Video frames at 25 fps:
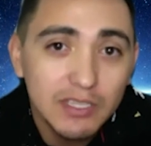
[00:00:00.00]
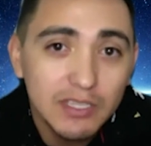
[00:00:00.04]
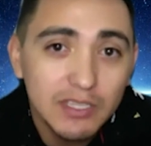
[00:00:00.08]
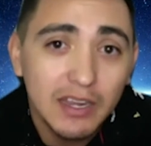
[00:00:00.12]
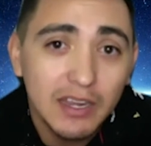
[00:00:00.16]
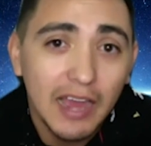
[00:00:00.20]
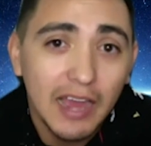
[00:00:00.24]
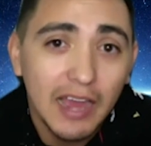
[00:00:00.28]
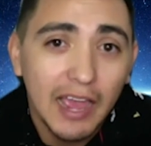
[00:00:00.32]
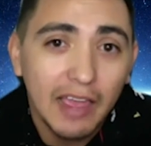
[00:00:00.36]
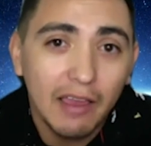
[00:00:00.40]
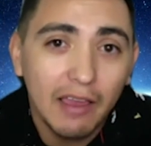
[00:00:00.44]

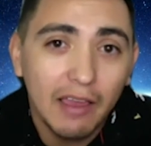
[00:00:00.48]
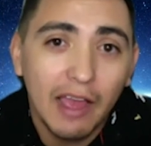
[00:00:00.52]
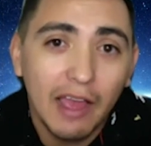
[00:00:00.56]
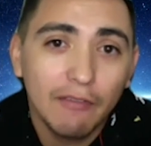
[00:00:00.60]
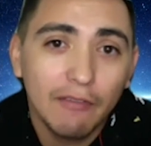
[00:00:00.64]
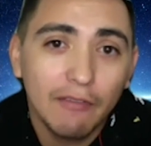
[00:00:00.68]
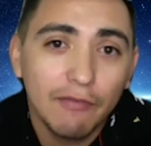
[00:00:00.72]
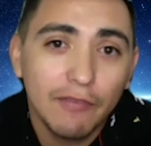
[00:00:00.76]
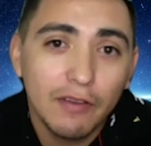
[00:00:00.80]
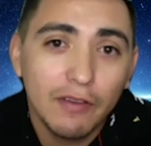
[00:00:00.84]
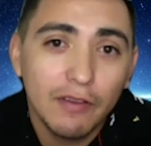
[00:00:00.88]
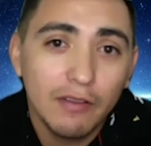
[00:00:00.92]
And I
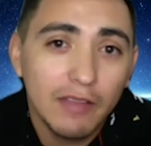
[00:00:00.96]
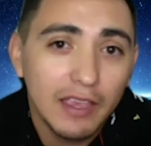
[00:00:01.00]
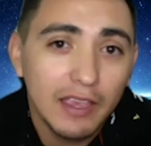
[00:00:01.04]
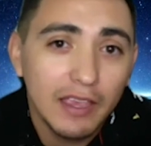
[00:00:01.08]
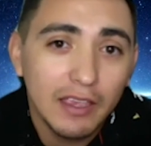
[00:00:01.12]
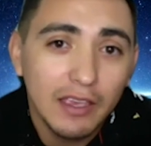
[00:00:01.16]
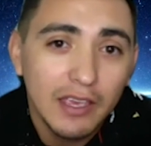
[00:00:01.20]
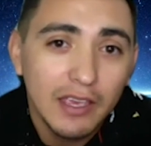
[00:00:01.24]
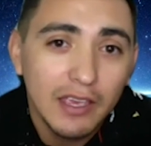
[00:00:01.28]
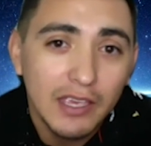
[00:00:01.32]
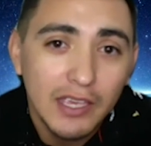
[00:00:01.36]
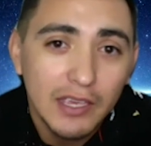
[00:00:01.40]
feel like
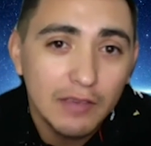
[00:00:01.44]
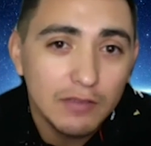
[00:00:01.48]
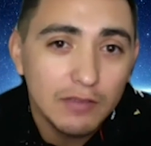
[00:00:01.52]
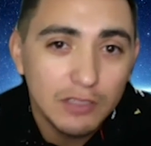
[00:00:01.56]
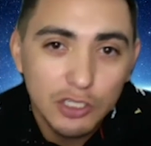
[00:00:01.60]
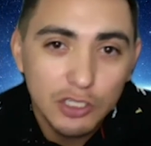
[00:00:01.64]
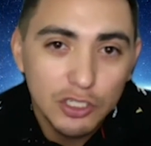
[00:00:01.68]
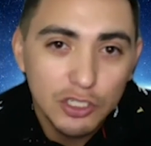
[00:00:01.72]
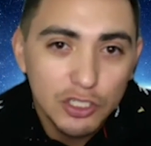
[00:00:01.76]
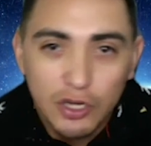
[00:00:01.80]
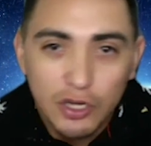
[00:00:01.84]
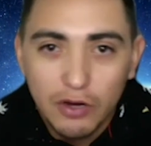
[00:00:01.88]
even
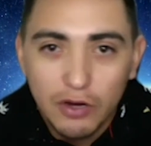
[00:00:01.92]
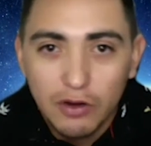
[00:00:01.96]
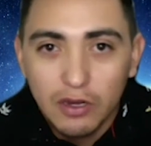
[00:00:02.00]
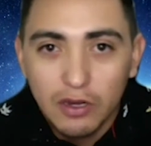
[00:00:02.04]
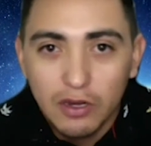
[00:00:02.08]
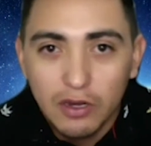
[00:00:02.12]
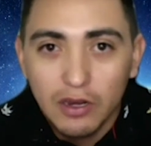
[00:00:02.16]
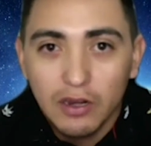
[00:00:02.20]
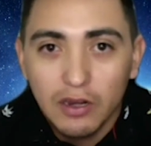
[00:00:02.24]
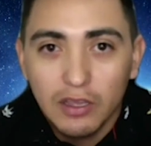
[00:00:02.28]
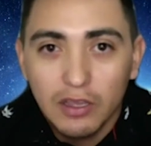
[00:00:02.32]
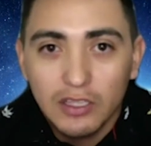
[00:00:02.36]
just
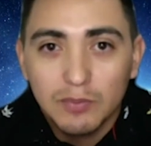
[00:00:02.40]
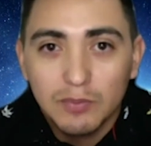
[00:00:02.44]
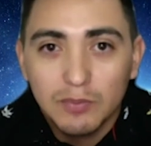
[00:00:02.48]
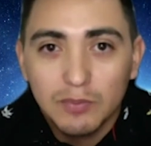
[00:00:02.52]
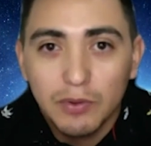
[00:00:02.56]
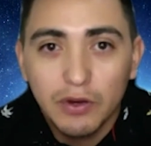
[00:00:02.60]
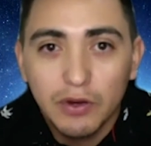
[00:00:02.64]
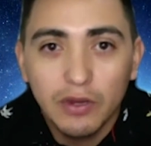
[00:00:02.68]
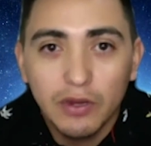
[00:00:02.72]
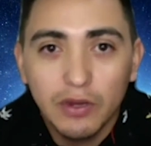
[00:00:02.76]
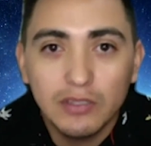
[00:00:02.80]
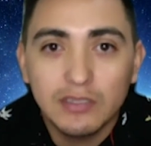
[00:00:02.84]
sharing an
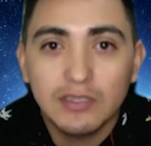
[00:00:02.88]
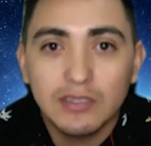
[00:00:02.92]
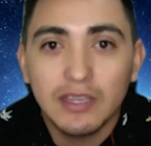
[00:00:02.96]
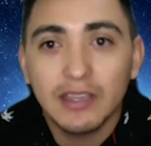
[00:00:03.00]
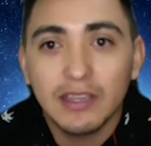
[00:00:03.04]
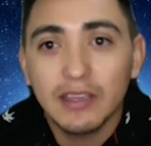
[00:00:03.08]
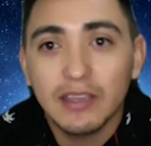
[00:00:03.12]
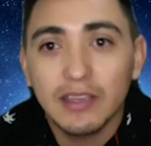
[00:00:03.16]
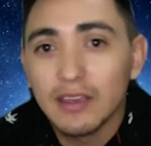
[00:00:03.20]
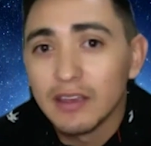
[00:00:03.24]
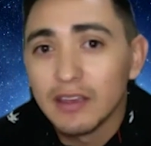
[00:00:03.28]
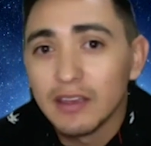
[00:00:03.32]
experience,
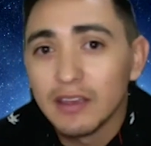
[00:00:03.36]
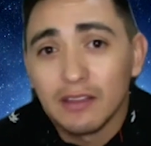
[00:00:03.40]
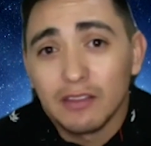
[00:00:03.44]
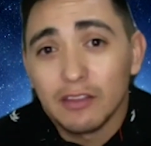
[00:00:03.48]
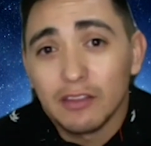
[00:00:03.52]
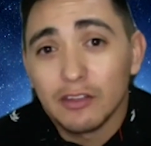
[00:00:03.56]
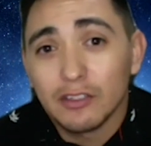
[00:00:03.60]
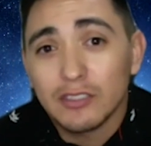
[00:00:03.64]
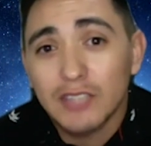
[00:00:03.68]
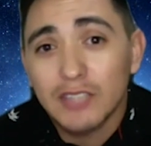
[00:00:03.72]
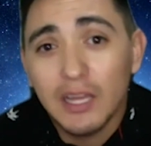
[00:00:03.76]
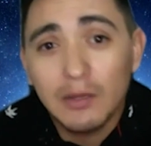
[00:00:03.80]
like
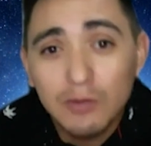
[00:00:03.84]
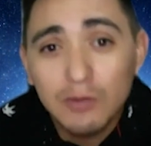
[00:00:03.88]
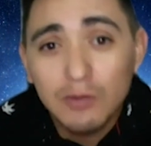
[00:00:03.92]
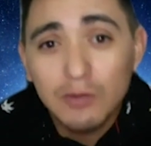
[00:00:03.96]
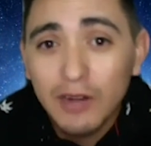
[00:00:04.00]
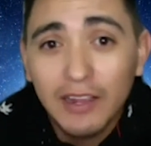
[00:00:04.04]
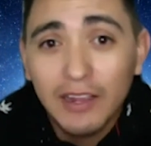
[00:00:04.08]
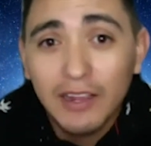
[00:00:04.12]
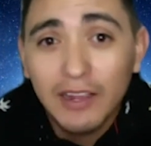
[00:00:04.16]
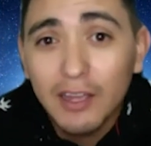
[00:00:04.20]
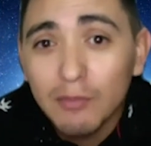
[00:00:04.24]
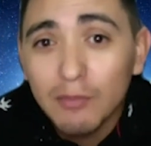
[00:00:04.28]
there's times when
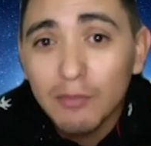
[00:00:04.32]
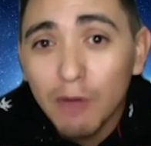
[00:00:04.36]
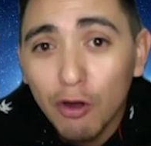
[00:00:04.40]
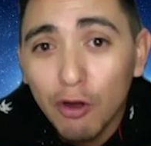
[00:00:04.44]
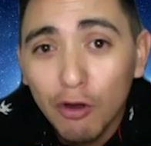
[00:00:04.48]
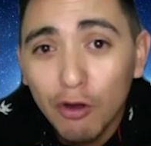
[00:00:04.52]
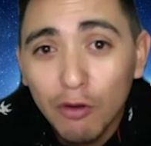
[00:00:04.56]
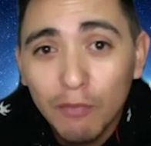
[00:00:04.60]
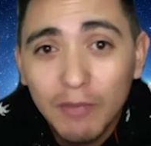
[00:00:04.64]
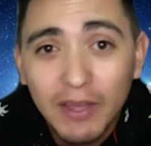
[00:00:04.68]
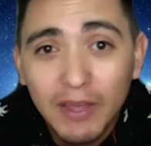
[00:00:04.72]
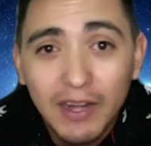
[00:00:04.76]
I come
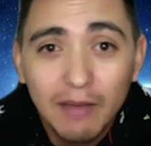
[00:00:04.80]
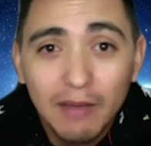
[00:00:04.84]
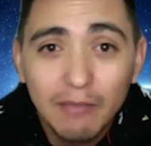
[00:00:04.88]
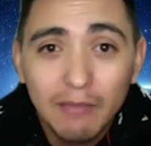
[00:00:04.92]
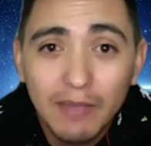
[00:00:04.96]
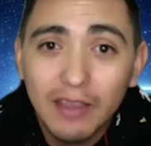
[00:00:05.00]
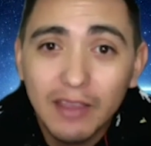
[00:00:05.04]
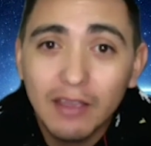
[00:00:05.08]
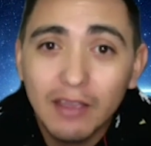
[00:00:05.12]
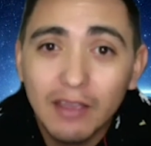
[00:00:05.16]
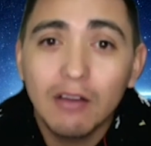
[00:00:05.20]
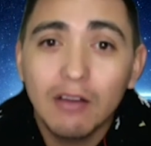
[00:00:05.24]
home and I'm
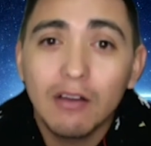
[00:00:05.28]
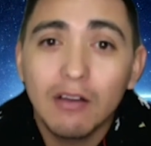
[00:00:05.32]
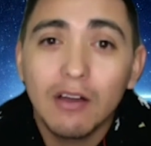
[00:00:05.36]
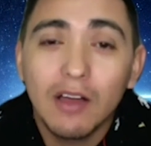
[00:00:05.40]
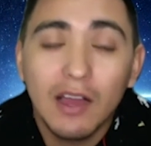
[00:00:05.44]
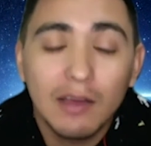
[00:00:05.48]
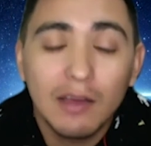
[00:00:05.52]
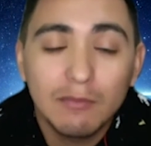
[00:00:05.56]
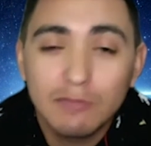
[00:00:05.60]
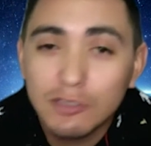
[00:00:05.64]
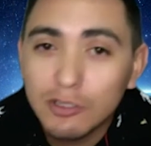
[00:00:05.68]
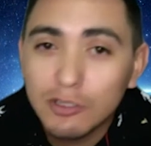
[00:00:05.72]
like, oh,
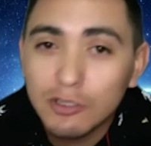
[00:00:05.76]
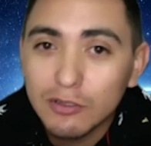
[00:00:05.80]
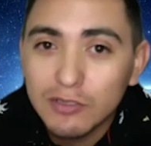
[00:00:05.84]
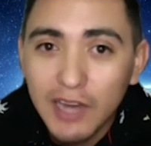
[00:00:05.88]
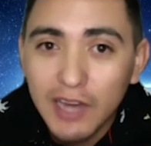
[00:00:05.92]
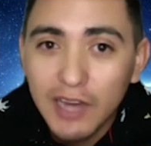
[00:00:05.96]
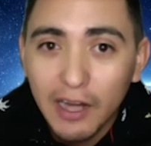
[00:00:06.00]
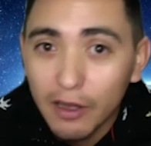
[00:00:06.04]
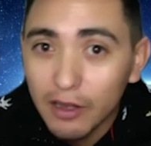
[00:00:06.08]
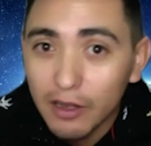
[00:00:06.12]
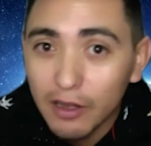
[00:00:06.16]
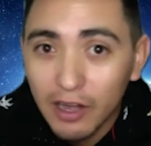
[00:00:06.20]
I'm so
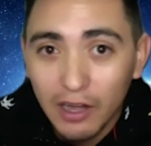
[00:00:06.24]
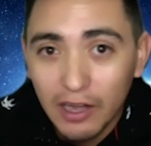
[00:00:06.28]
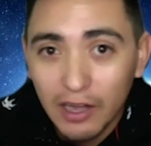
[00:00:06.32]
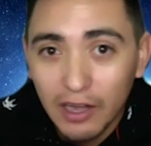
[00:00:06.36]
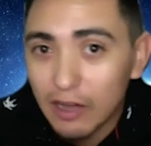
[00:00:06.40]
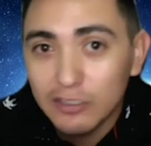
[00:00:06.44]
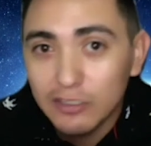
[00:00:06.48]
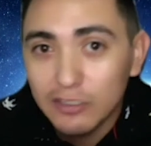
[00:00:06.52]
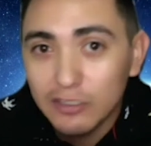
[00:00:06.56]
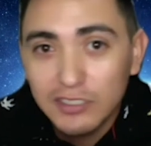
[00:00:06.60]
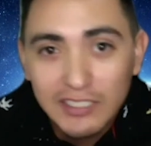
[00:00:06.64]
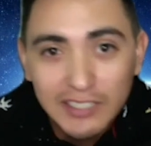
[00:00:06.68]
tired, and
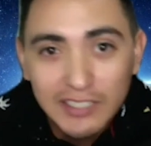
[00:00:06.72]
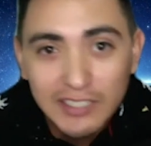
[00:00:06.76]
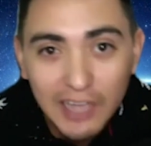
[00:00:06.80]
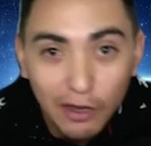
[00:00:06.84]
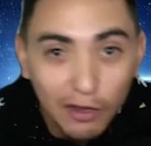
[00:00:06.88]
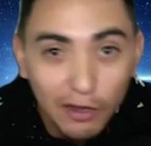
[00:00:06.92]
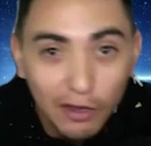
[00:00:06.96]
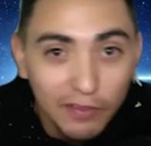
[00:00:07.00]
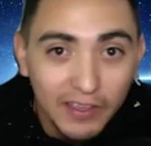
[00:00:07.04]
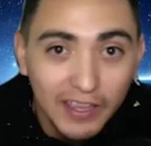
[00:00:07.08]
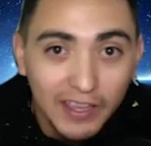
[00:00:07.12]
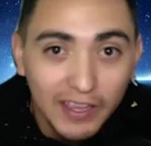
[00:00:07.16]
I'll sit down
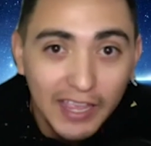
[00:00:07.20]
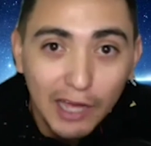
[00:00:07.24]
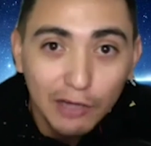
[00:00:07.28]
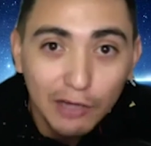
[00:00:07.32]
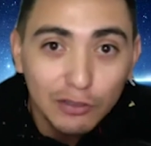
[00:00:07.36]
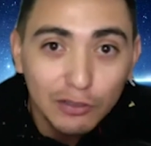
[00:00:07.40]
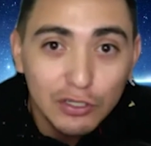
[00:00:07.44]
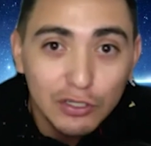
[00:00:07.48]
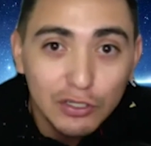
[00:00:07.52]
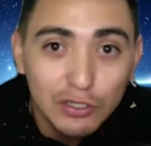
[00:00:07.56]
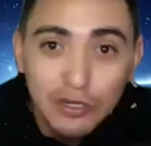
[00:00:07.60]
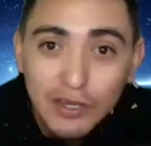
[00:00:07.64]
on the
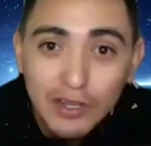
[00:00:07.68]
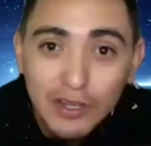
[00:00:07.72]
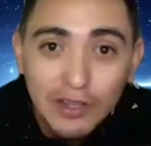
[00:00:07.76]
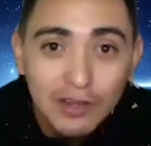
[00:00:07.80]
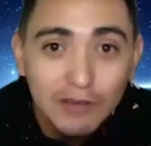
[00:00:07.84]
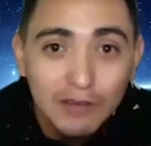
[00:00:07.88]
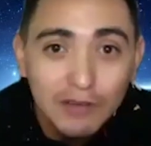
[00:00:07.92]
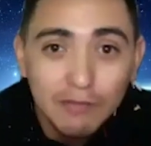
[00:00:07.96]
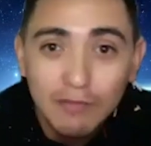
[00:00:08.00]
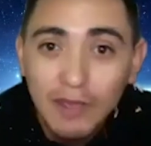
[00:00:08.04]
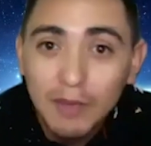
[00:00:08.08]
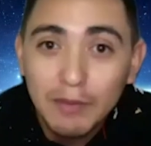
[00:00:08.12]
couch,
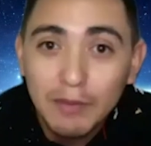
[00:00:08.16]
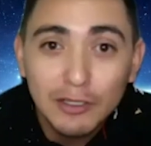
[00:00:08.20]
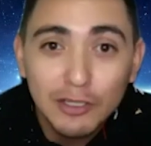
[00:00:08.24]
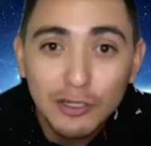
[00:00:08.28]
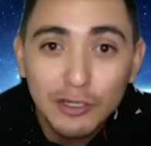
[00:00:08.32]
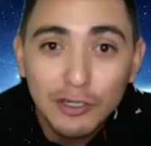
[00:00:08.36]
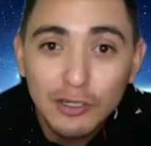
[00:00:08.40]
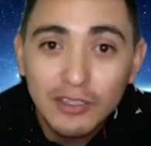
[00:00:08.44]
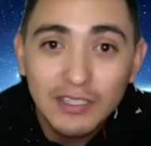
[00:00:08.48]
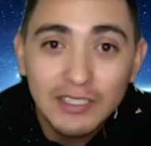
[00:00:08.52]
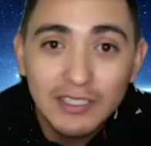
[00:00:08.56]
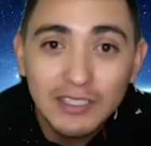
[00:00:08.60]
maybe
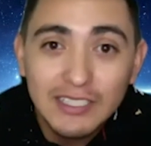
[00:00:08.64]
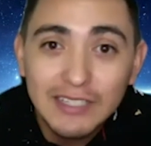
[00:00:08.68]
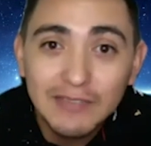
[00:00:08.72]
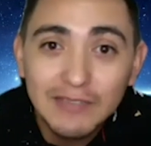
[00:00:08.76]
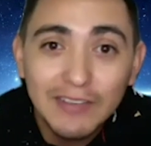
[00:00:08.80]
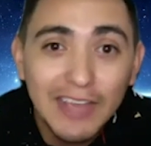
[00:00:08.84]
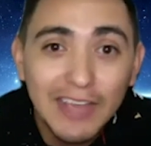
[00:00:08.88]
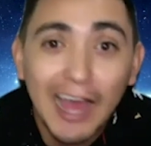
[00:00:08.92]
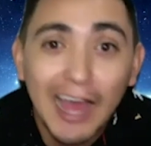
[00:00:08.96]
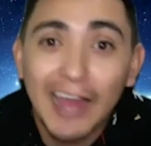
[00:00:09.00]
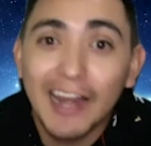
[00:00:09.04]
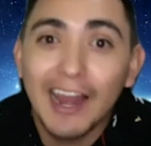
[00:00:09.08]
turn on the
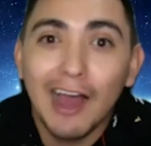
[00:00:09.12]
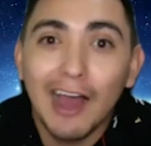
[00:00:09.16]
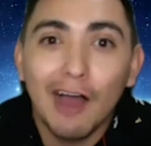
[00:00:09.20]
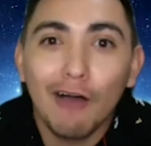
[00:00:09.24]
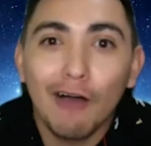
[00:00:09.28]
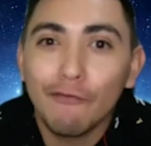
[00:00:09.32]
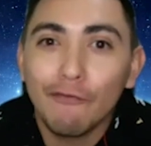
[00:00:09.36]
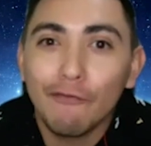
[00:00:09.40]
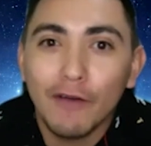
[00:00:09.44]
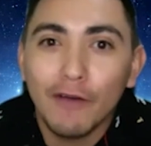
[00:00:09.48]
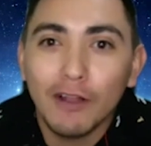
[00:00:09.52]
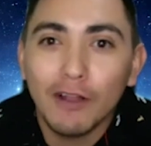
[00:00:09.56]
TV, and
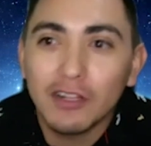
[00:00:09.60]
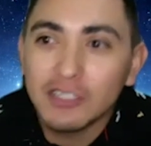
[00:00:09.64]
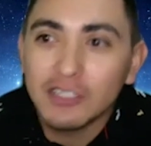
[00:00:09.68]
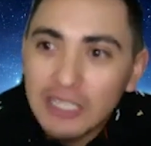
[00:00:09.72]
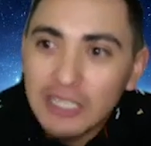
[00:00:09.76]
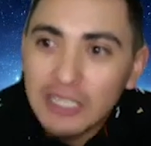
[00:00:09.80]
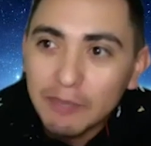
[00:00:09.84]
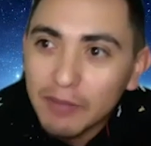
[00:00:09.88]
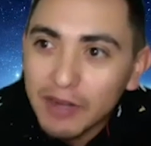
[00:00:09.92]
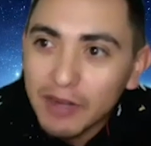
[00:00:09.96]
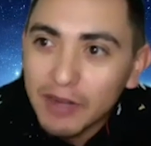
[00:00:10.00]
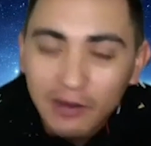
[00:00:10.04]
I'll fall
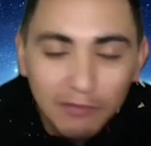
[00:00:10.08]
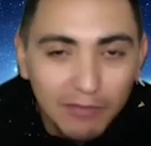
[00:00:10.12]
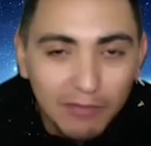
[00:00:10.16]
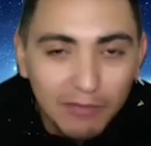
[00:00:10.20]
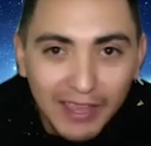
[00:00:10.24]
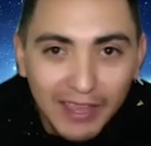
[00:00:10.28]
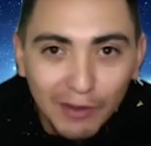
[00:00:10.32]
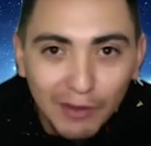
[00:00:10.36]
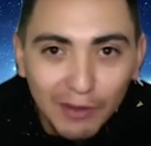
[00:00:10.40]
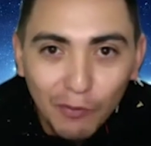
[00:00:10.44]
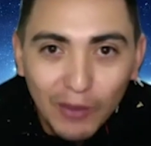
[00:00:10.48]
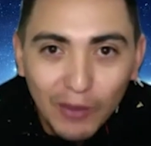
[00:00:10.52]
asleep, and I'm
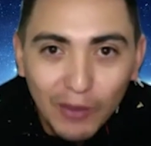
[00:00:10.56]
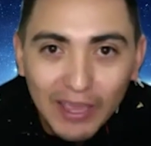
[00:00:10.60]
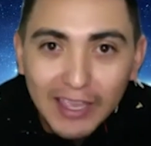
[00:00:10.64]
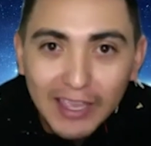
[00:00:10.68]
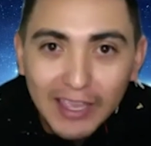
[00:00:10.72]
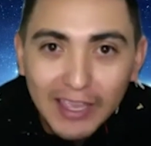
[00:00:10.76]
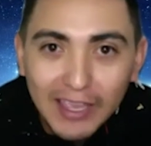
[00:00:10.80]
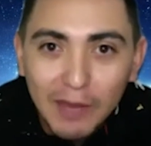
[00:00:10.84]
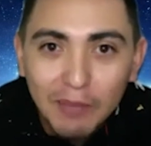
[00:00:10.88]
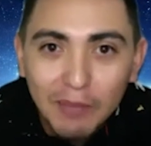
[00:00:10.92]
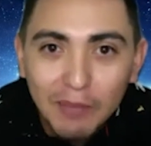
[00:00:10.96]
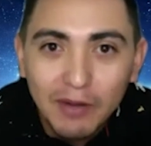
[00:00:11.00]
like, wake
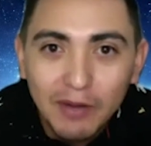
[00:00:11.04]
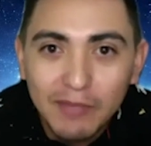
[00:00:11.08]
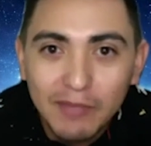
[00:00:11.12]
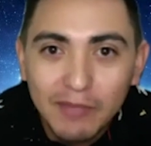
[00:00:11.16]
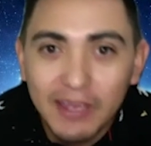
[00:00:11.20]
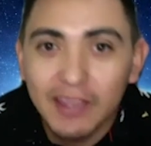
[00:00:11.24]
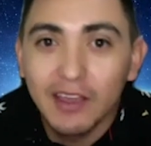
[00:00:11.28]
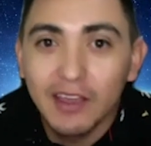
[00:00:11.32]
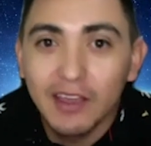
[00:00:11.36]
up, and I'm like,